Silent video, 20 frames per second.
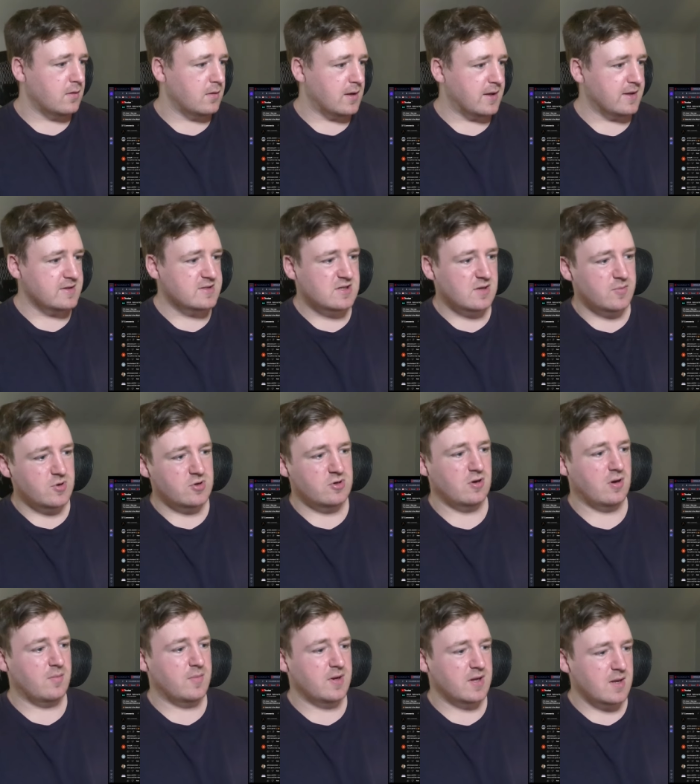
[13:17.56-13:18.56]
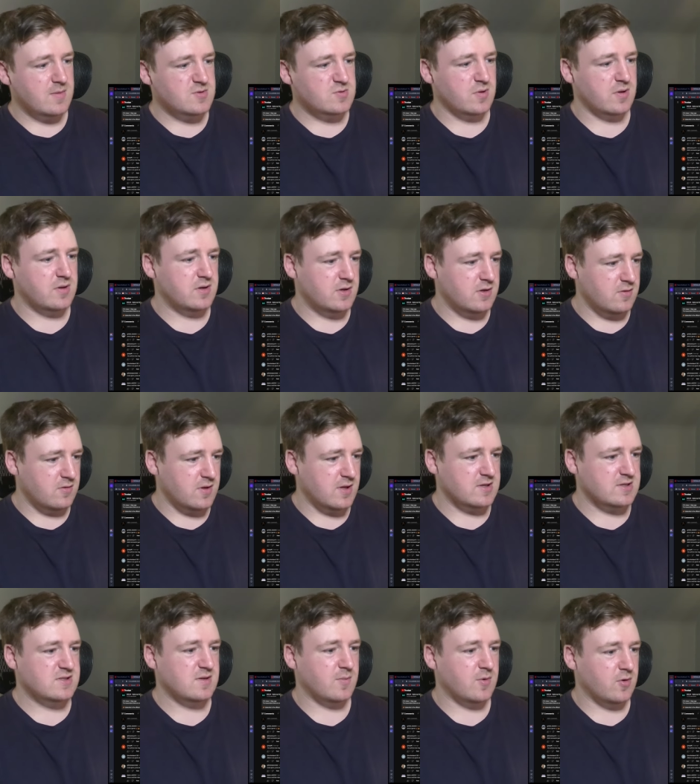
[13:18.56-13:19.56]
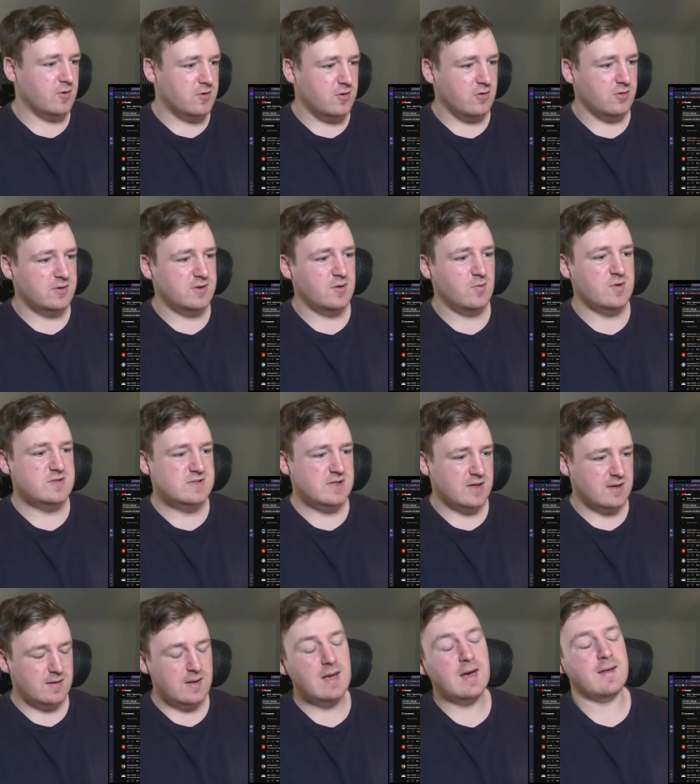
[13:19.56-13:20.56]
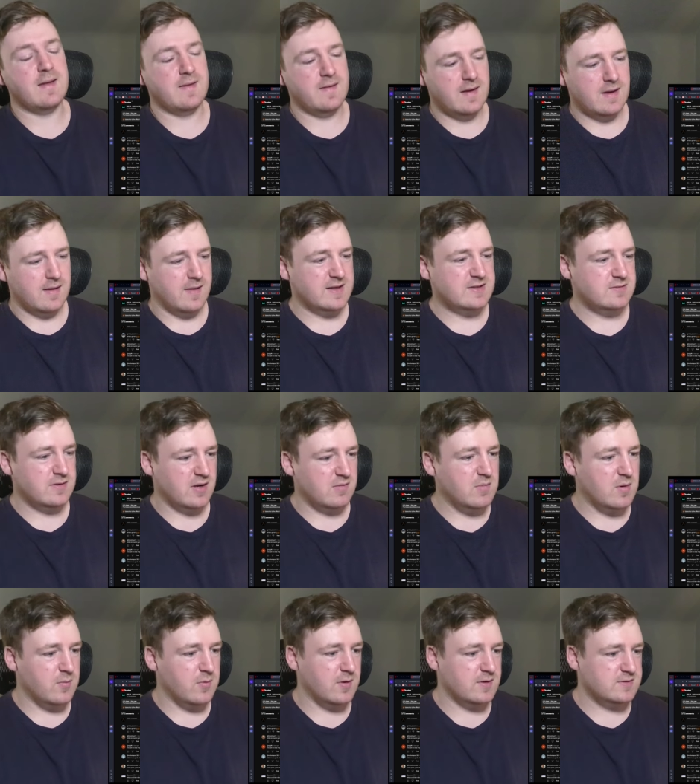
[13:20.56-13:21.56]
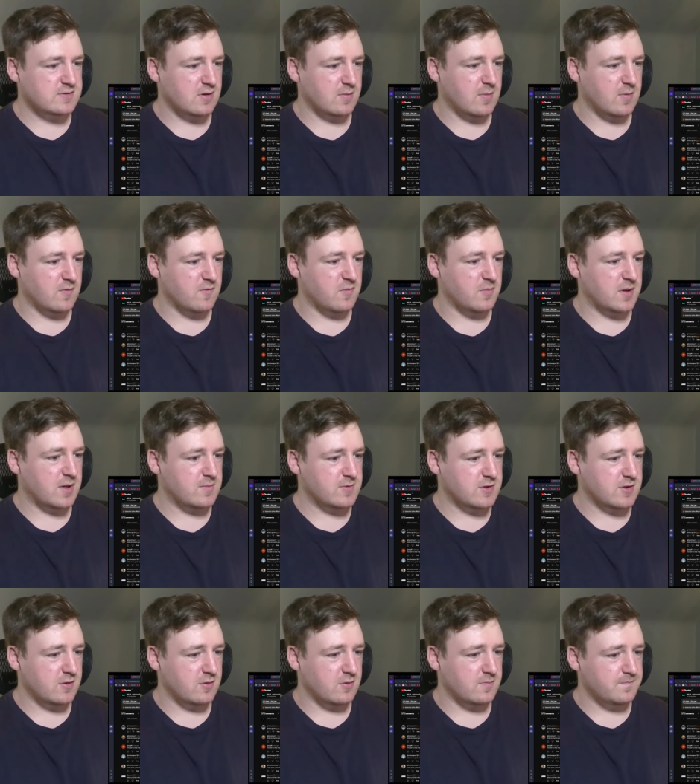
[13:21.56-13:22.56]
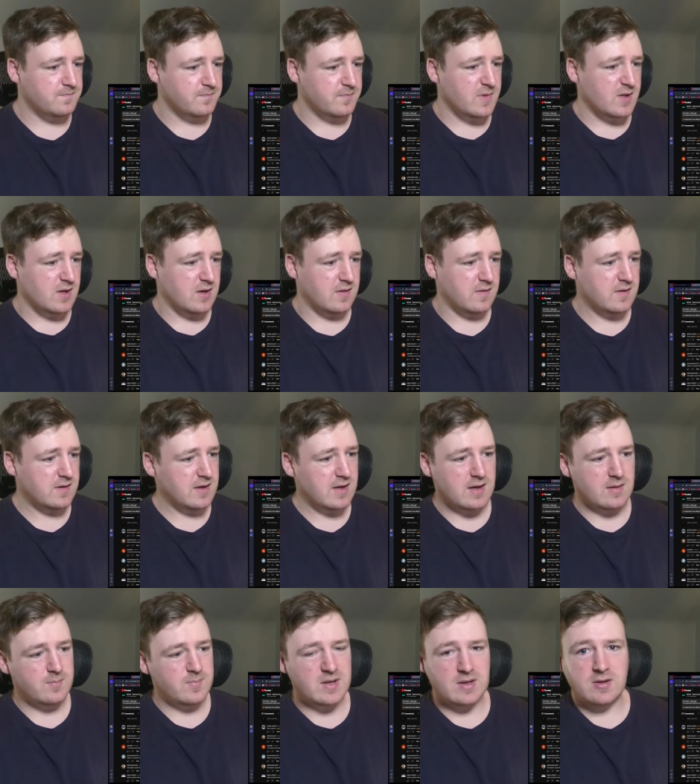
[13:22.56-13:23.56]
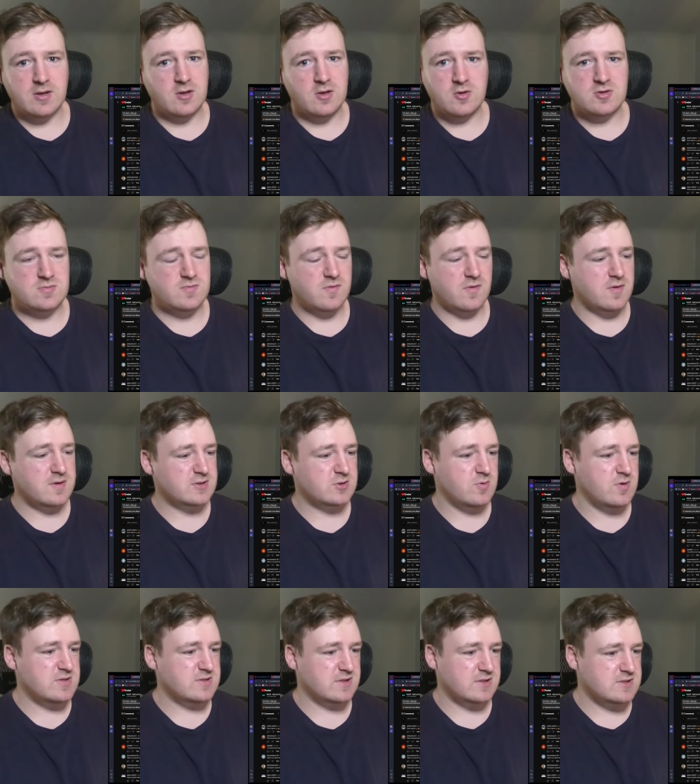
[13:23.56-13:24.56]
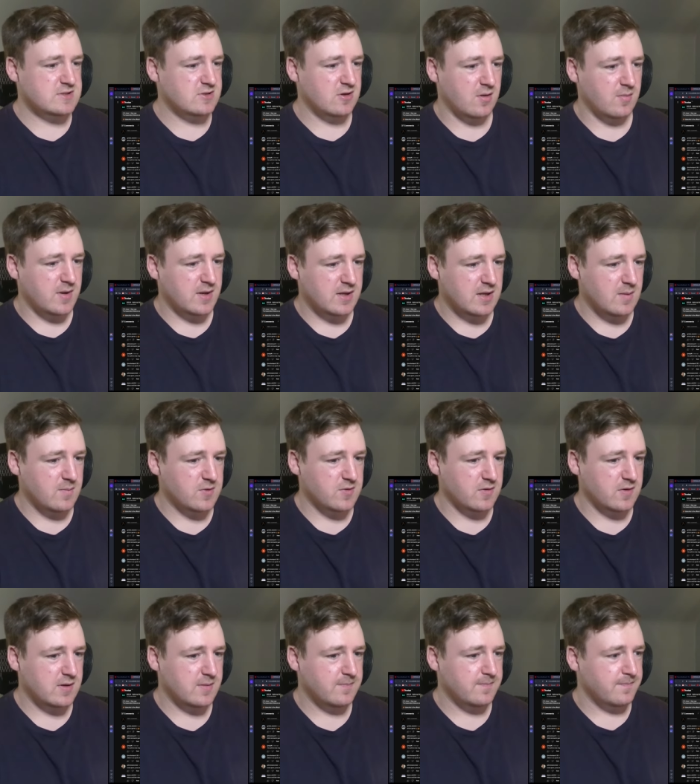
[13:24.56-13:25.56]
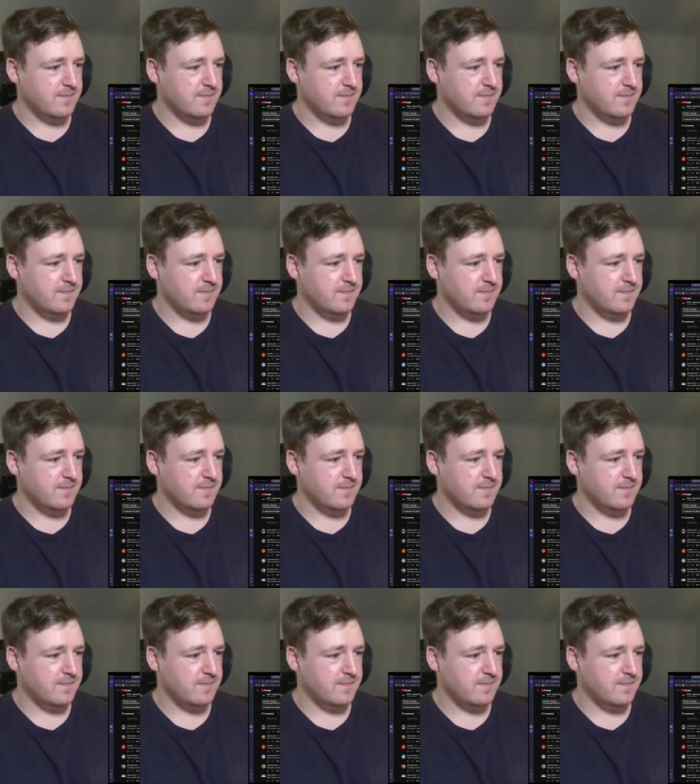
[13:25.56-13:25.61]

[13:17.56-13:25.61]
NSW dominant games 1 and 2, yet somehow QLD 1 second. Yeah. That's what I remember. That's what I remember from game 2. And then yeah, big huge performance. Queensland just dominated game 3.